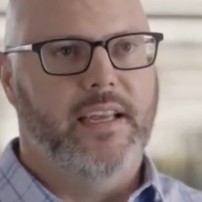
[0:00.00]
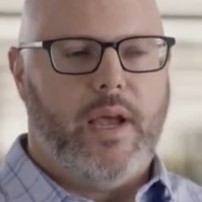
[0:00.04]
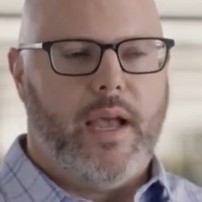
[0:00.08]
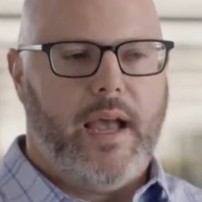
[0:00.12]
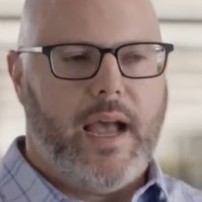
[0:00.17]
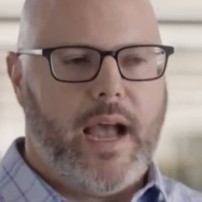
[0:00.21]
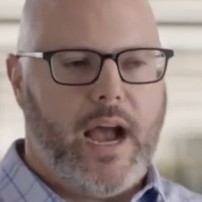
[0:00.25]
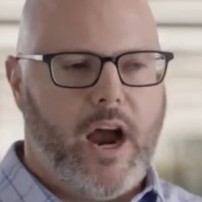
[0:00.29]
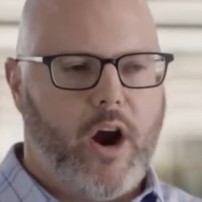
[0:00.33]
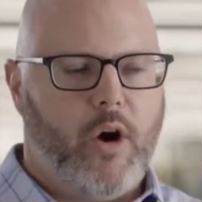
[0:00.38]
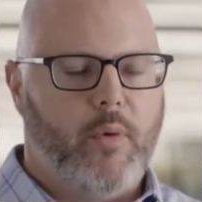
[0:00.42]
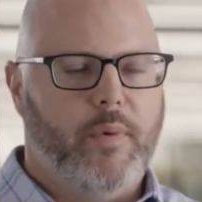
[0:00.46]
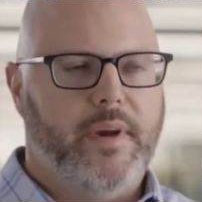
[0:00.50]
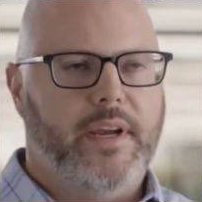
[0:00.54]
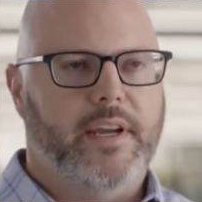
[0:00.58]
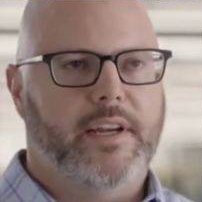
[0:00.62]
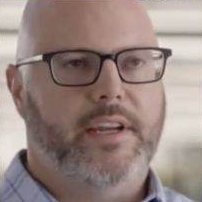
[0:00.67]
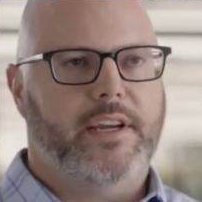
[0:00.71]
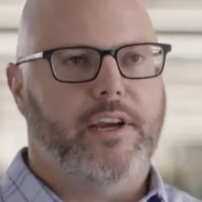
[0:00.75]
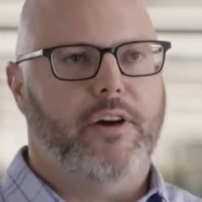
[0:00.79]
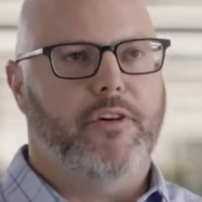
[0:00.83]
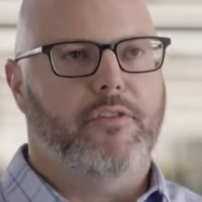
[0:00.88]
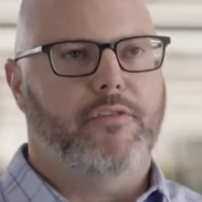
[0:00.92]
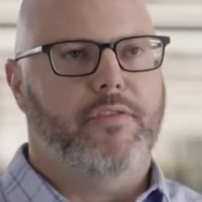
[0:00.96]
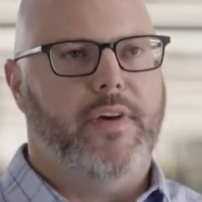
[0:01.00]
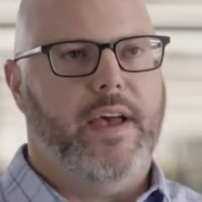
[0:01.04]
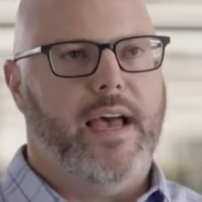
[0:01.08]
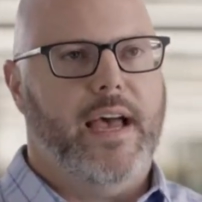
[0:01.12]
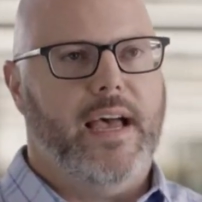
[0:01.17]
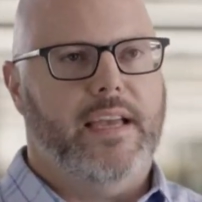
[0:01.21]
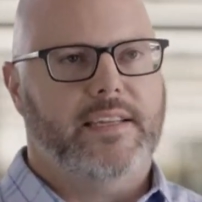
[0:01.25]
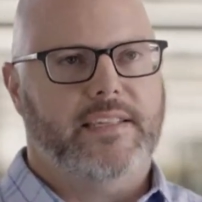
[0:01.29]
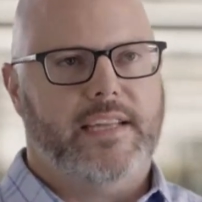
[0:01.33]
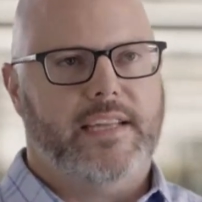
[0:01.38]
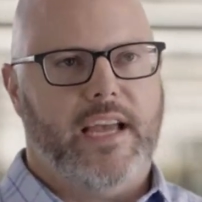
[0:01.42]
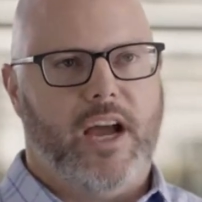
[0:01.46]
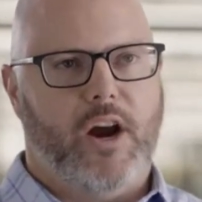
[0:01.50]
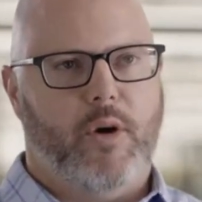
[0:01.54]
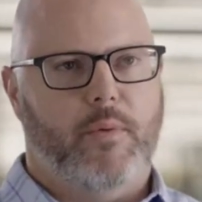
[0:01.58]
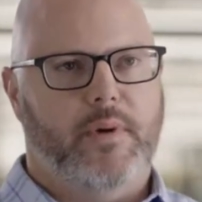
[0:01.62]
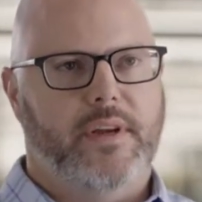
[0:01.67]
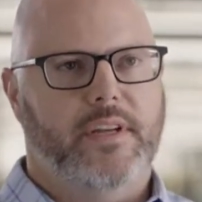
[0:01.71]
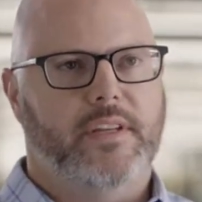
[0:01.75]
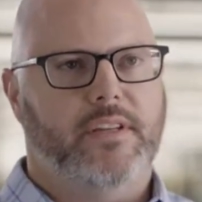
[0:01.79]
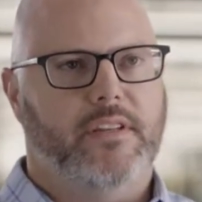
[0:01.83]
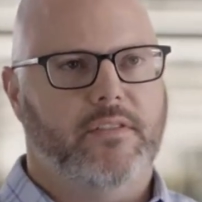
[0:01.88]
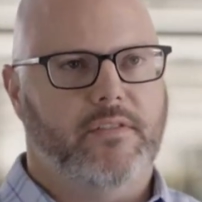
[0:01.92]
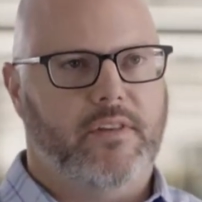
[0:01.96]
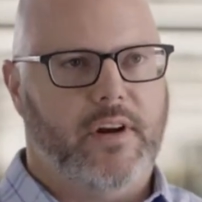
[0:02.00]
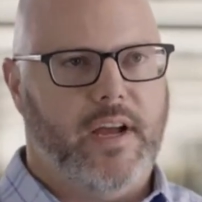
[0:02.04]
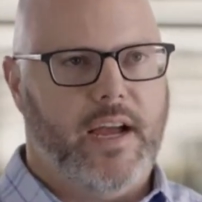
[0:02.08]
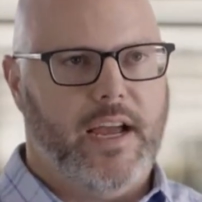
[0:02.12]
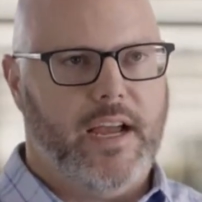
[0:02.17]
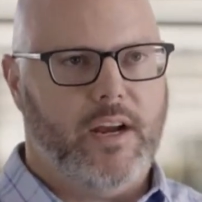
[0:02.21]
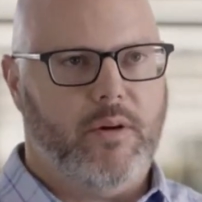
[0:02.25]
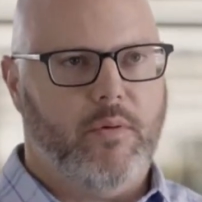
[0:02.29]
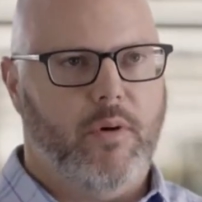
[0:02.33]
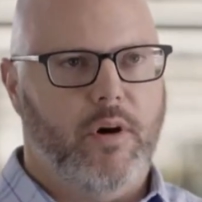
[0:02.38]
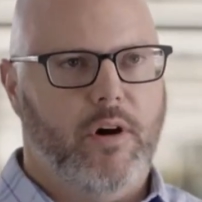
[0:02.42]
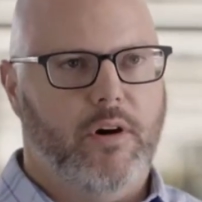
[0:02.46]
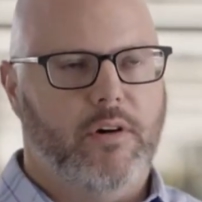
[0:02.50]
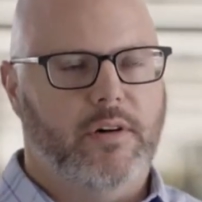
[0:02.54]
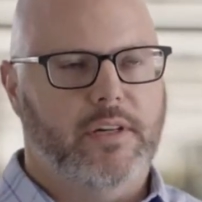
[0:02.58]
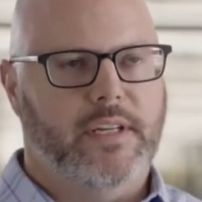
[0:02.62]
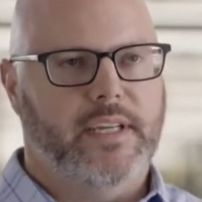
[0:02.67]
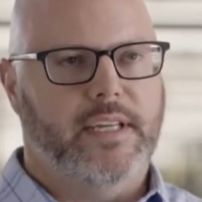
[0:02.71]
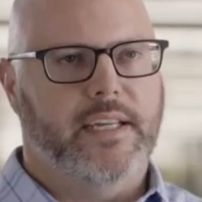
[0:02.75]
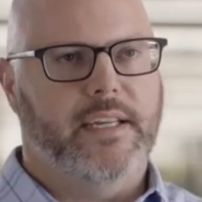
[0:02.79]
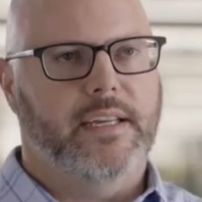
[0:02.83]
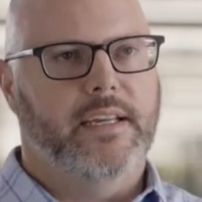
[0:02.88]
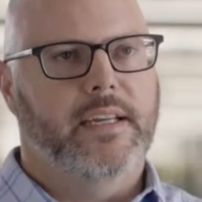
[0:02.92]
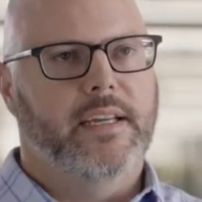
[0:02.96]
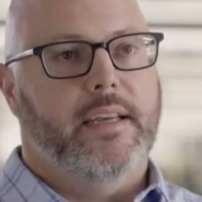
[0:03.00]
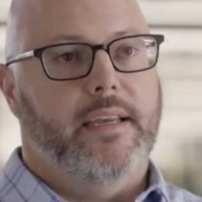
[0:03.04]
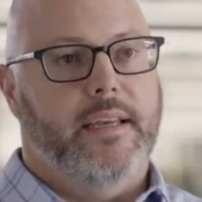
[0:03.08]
How are we going to go fast? How are we going to deliver high quality?